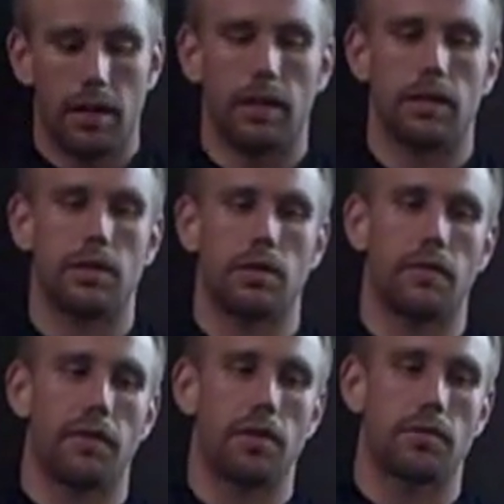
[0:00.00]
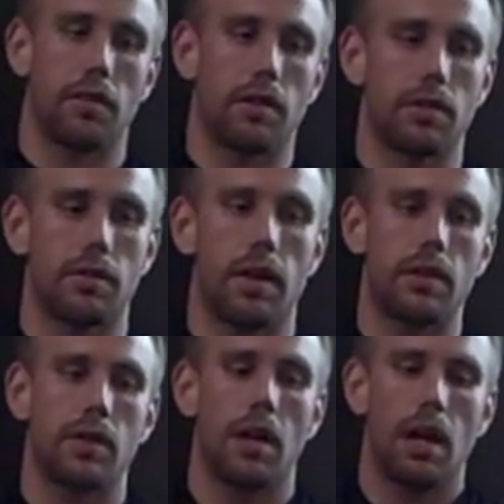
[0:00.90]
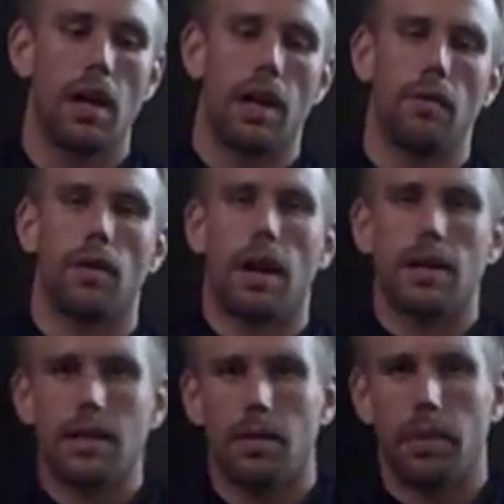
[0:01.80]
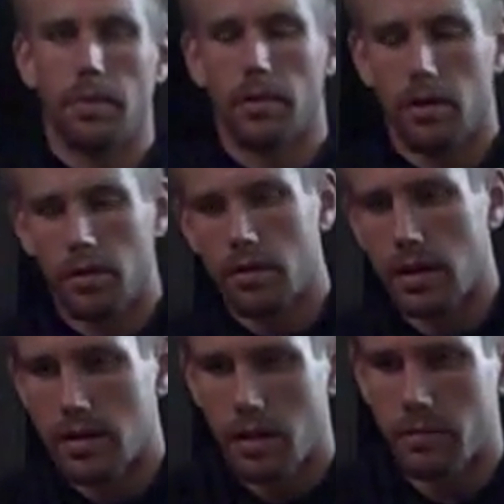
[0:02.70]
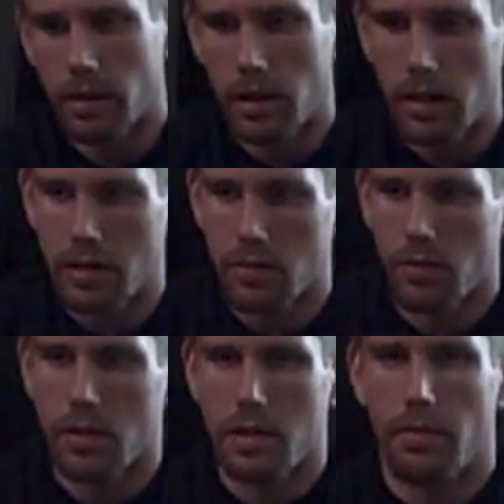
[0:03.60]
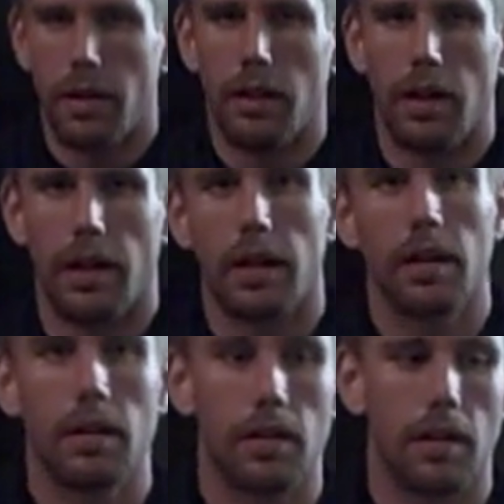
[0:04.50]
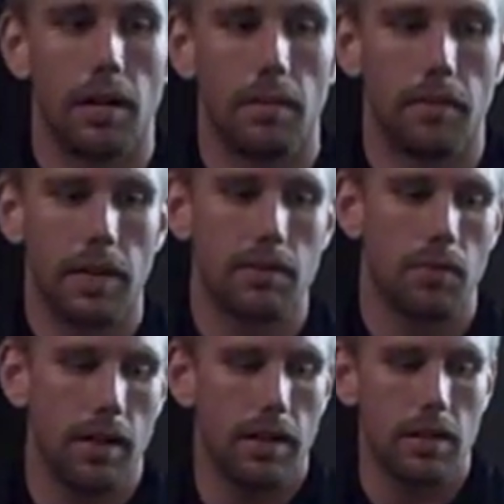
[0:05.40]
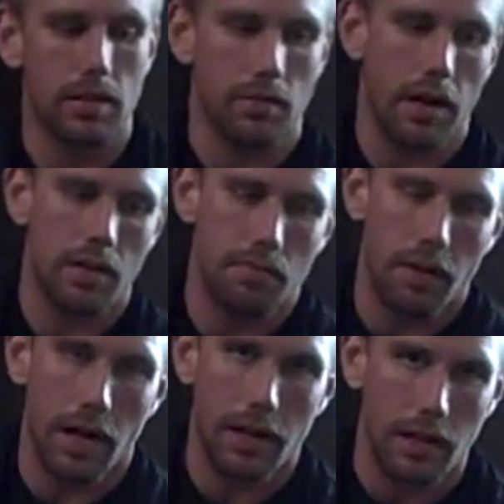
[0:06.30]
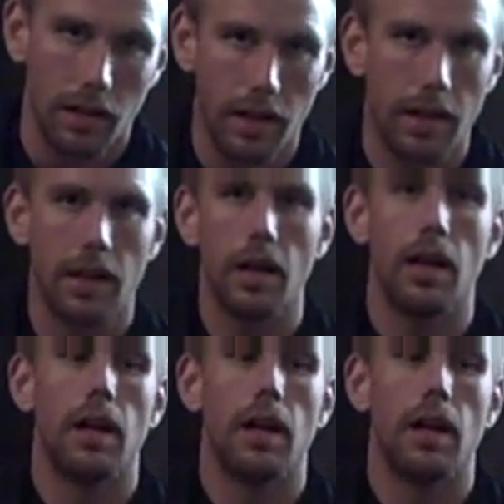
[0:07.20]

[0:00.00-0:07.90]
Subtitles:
and this is your first runner stretch. And what I tell people to do is I tell them to lean towards the bent leg. This will get the stretch behind the leg